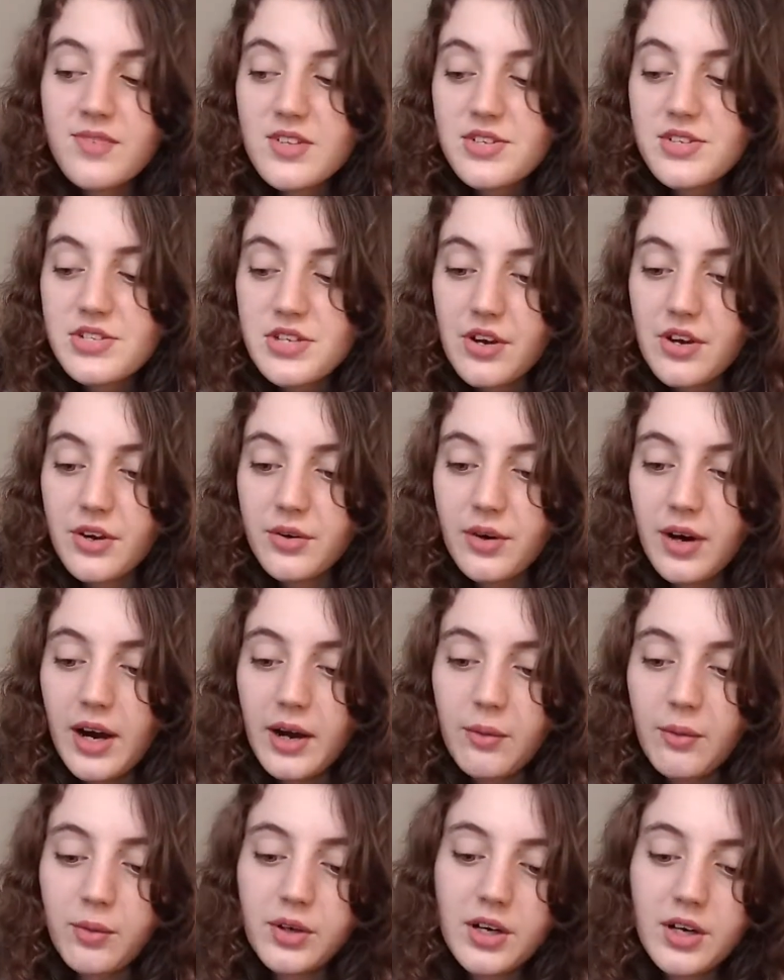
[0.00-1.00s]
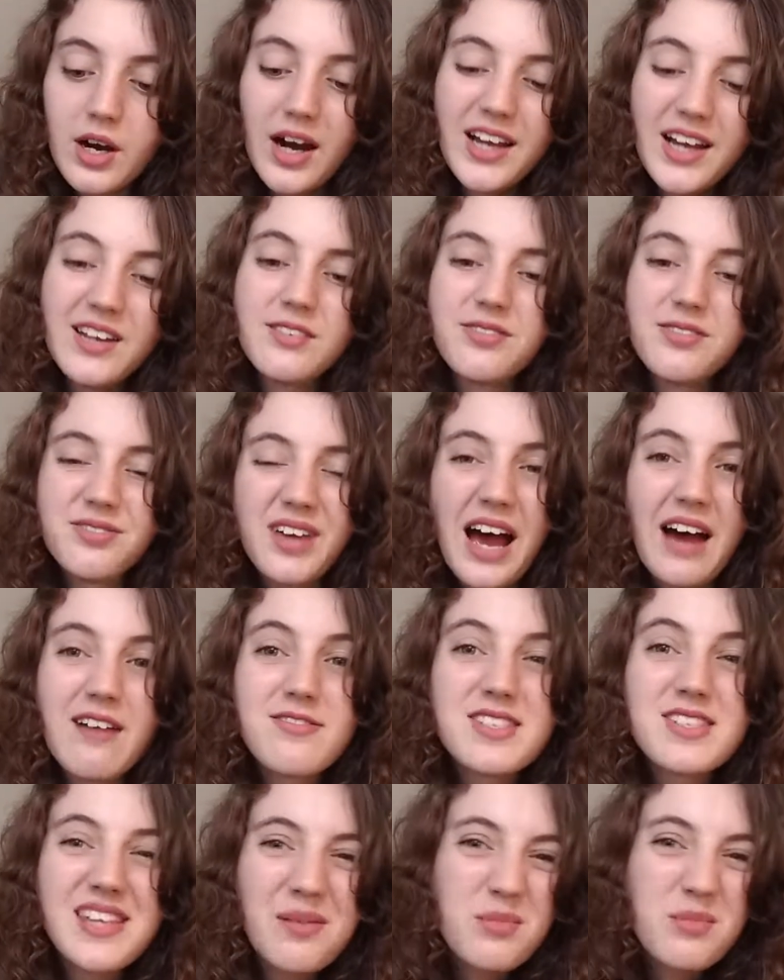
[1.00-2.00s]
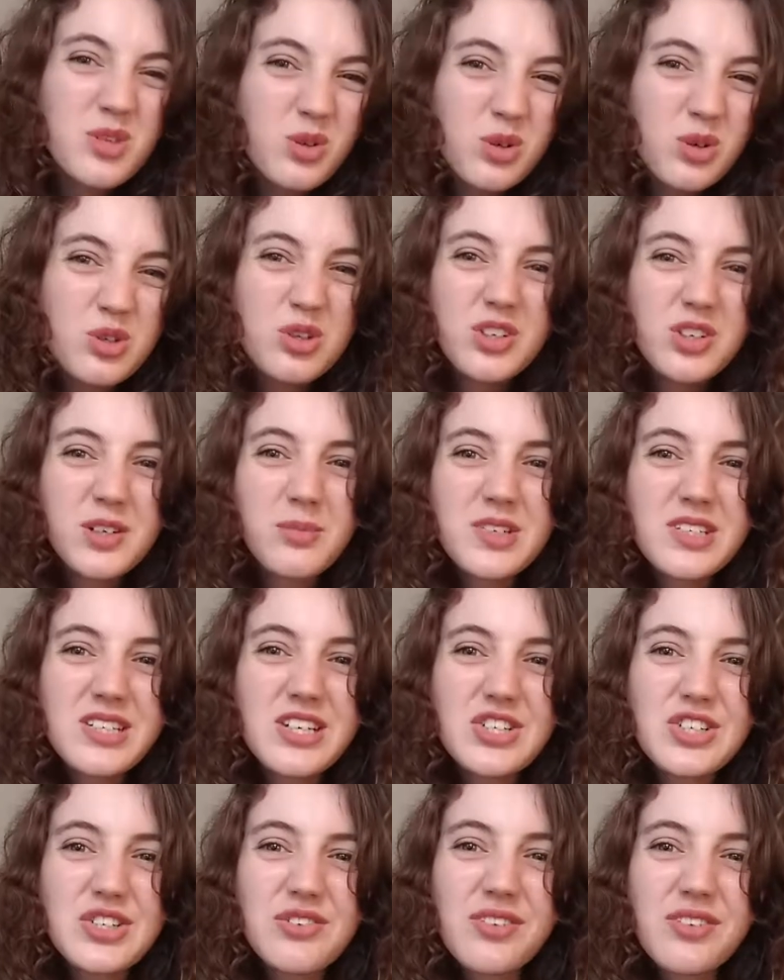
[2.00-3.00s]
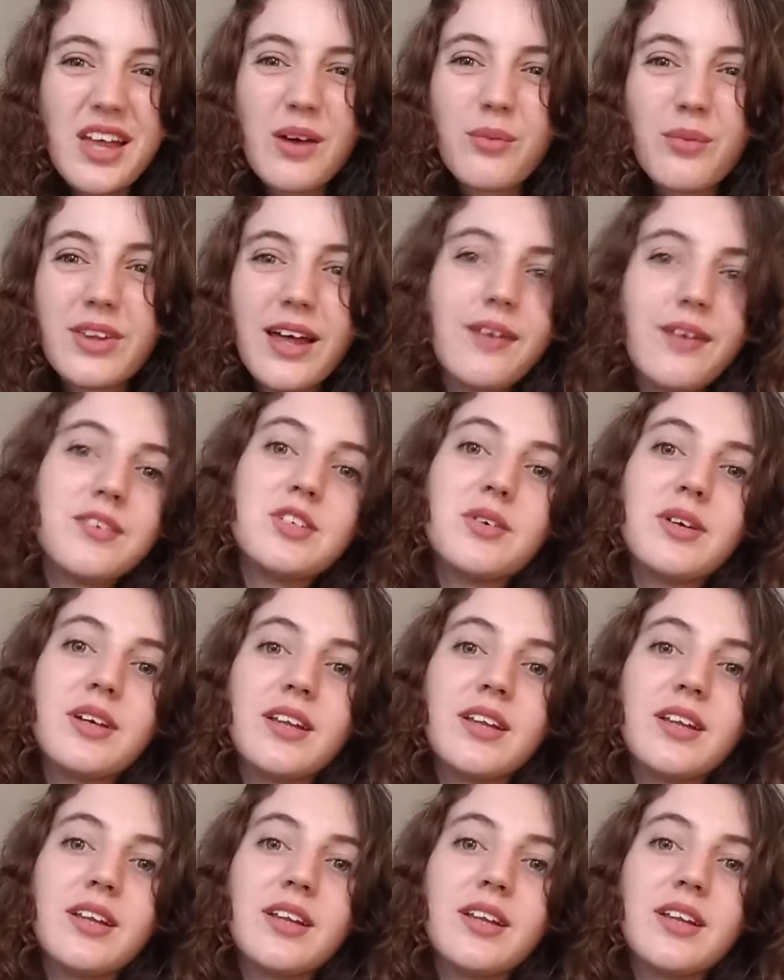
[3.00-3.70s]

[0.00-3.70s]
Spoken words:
So I want to kind of have some sort of documentation of that without doing